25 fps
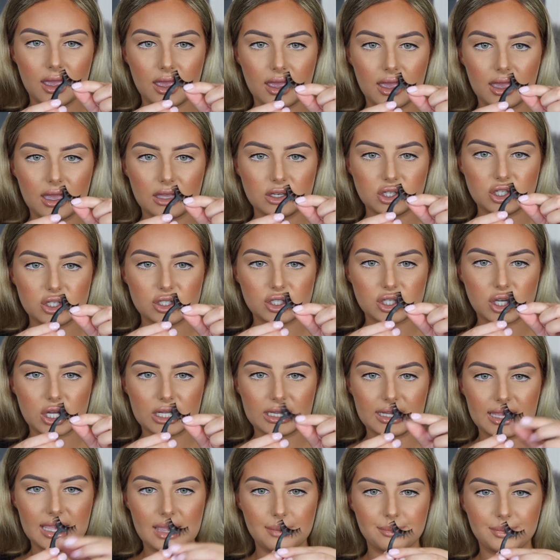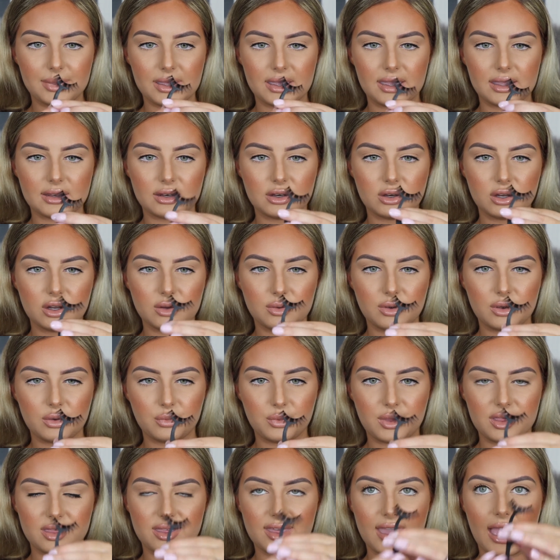and just clamp it
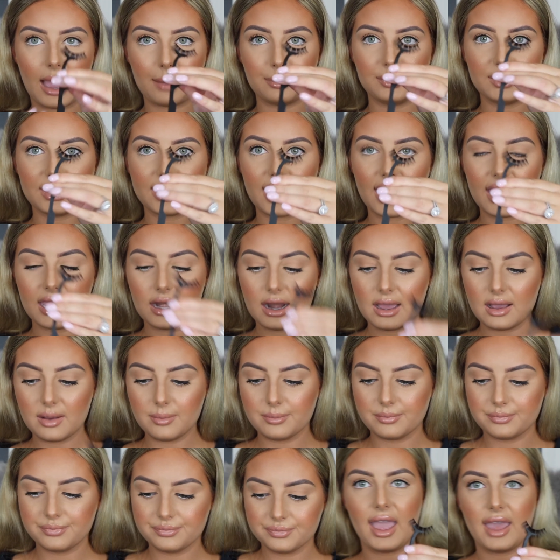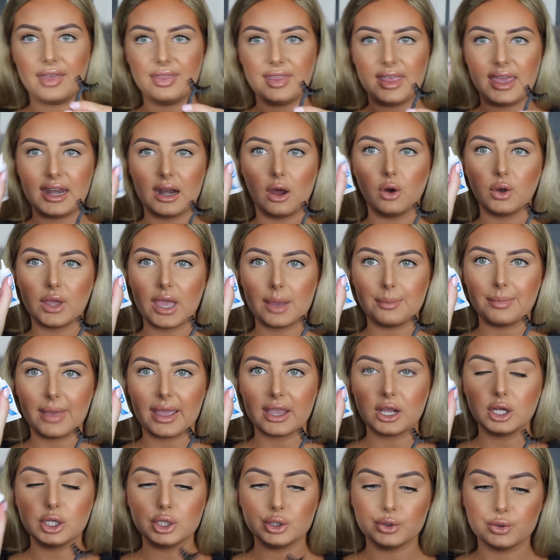with the applicator, and then I'll get my
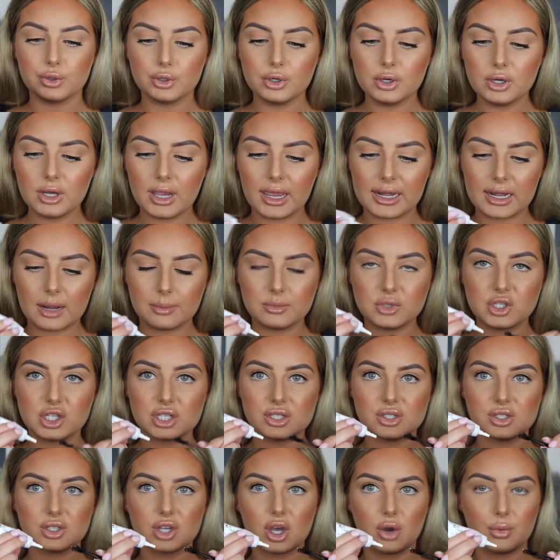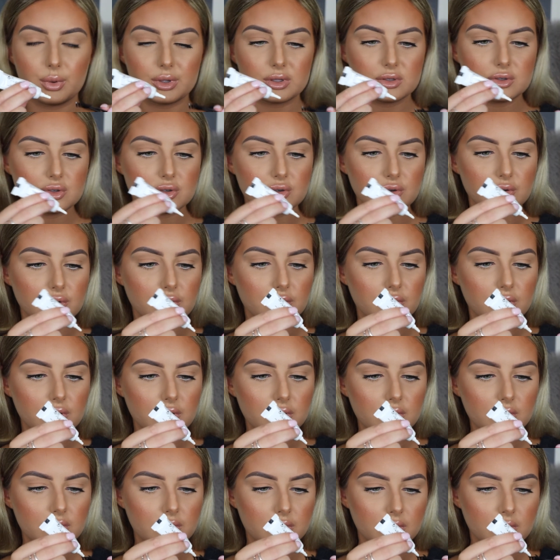glue and I'm just going to